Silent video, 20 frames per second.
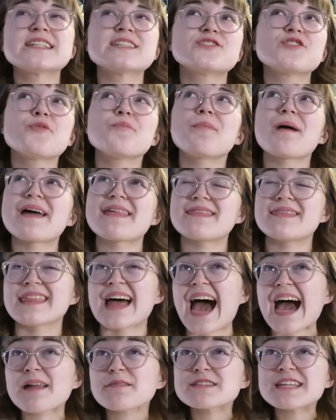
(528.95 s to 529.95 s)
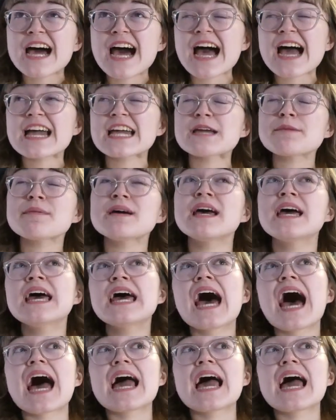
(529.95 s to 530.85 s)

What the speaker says: And so by that time,